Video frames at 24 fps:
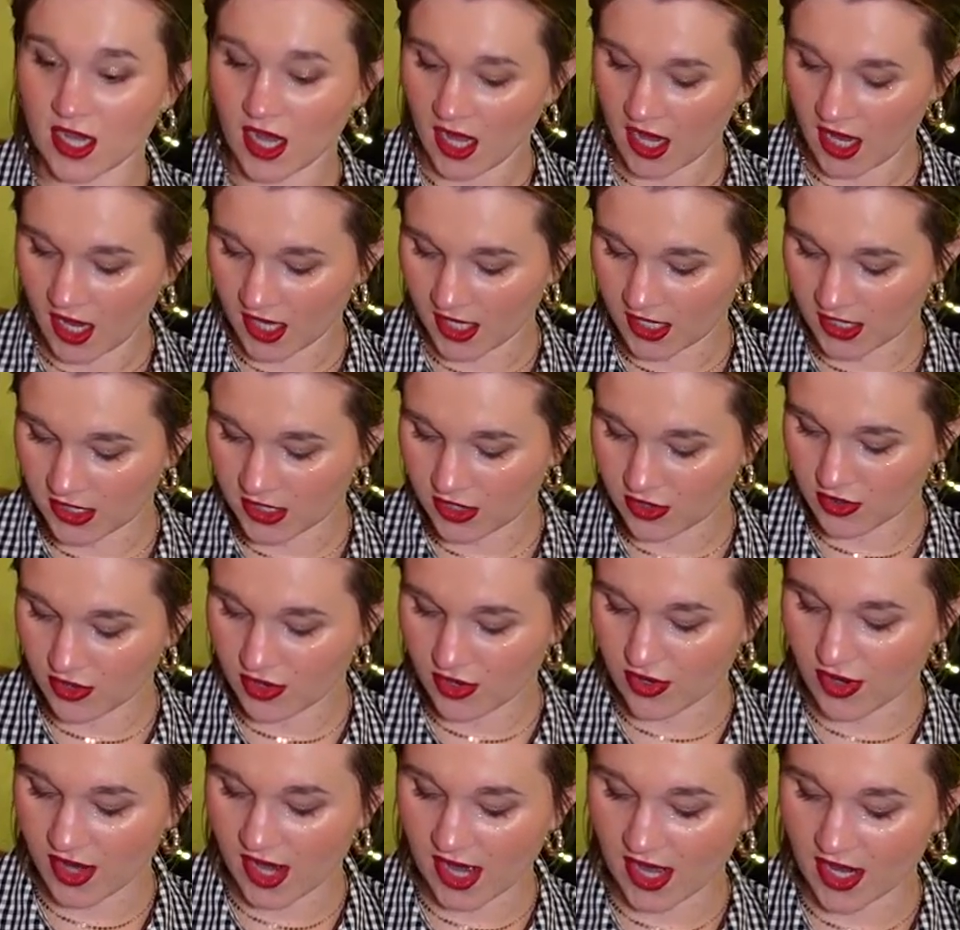guy's who
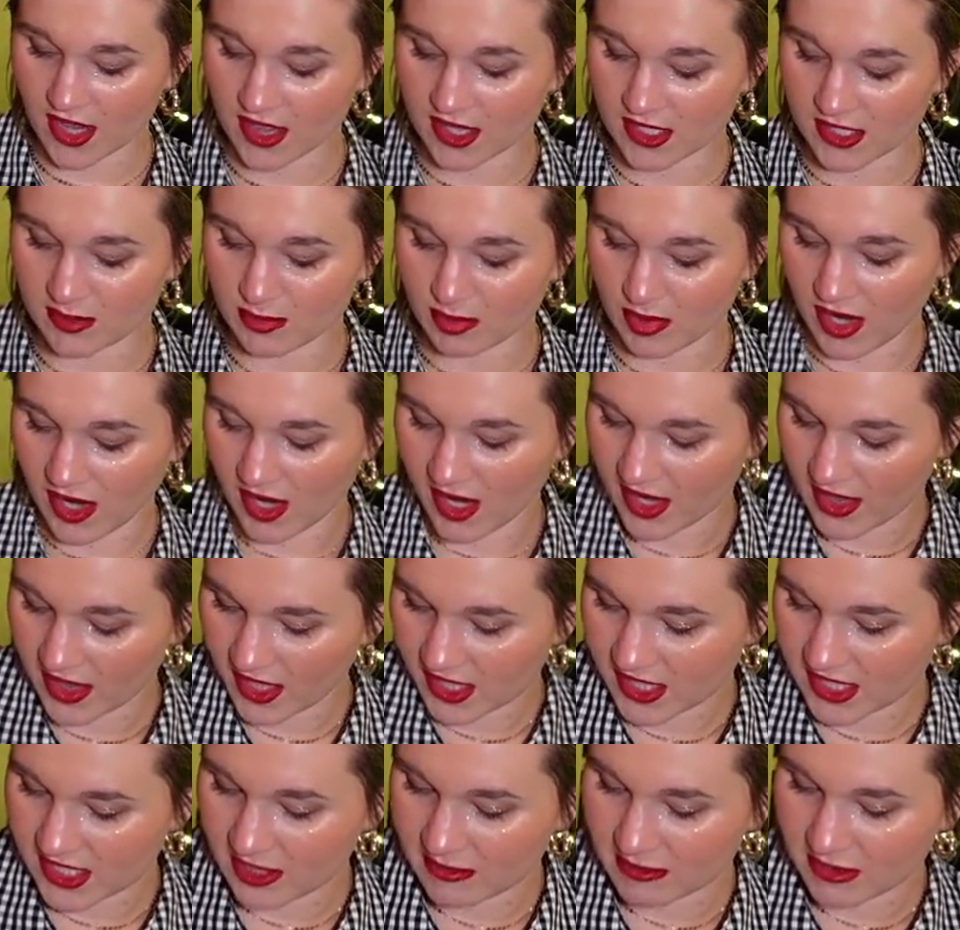created this brand, I
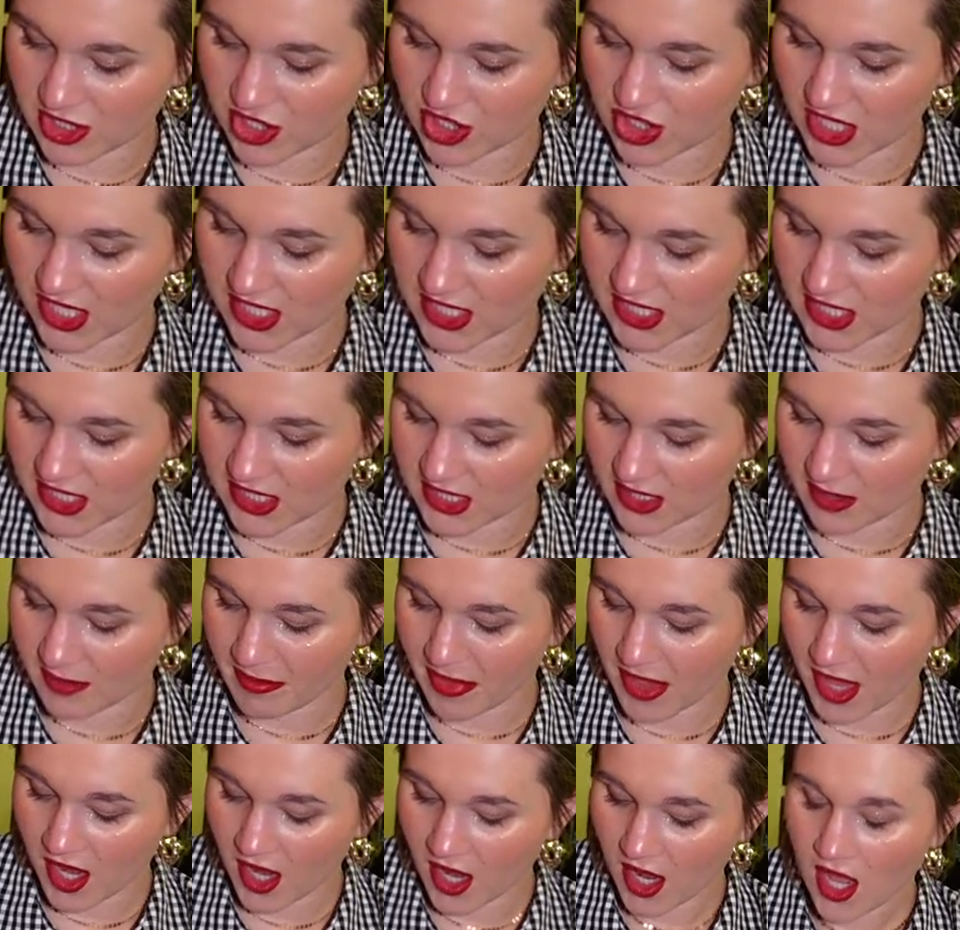think his name is Jason
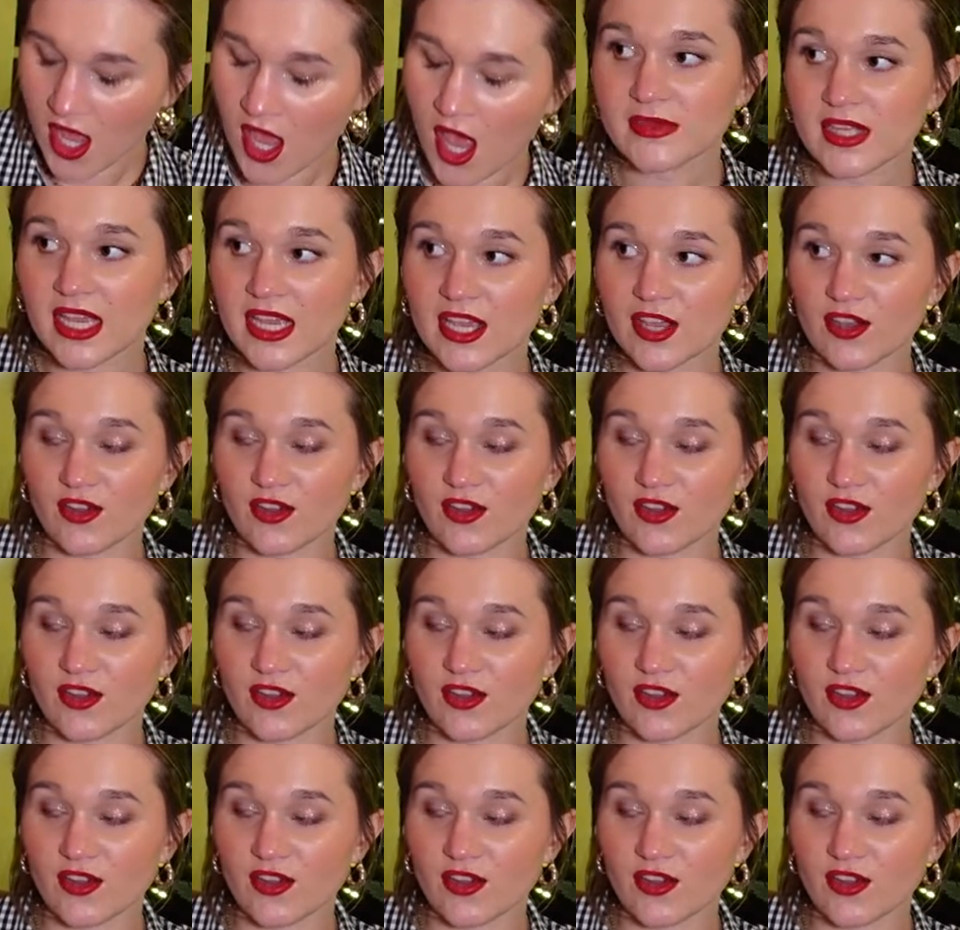something. He